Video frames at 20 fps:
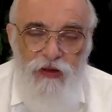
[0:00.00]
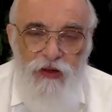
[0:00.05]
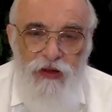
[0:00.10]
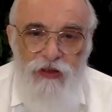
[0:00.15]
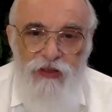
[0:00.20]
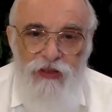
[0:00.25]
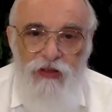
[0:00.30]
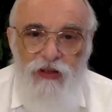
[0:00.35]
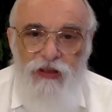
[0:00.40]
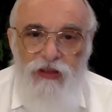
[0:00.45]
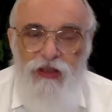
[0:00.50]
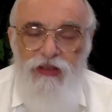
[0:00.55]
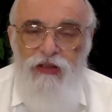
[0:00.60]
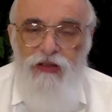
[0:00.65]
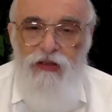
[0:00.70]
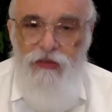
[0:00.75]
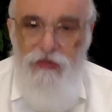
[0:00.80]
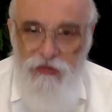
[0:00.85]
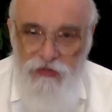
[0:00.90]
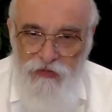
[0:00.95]
It's not that
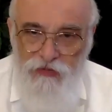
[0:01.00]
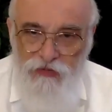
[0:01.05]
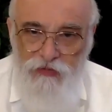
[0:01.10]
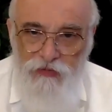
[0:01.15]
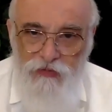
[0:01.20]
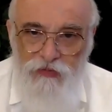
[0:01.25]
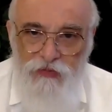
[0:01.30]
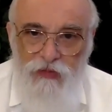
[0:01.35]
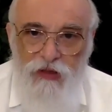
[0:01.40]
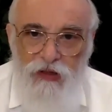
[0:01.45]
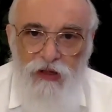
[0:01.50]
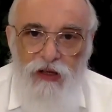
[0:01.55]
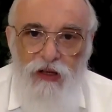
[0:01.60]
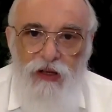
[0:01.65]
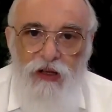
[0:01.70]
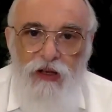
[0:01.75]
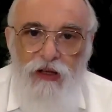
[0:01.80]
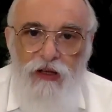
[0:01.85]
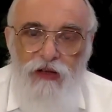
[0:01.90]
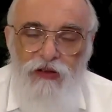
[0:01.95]

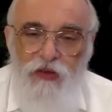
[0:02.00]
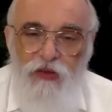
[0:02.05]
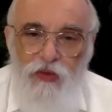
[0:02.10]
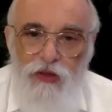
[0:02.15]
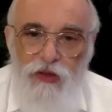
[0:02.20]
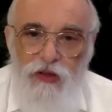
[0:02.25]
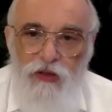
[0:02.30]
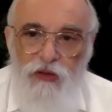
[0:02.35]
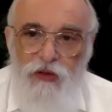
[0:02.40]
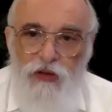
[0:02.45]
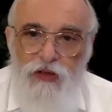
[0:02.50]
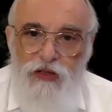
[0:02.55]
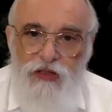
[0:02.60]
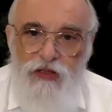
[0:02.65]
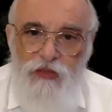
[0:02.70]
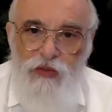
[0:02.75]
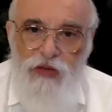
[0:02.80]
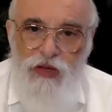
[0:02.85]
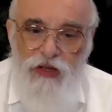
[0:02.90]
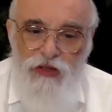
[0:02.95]
the will wants
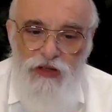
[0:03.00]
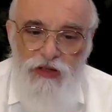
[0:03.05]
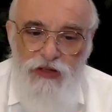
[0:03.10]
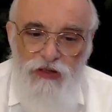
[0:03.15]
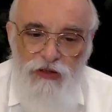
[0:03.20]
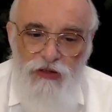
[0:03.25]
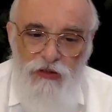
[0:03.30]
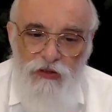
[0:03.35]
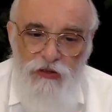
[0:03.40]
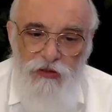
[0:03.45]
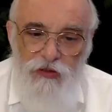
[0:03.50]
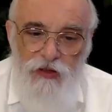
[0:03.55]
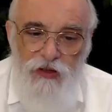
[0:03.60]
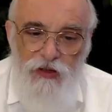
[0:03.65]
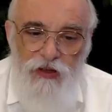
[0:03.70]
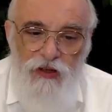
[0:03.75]
to be understood.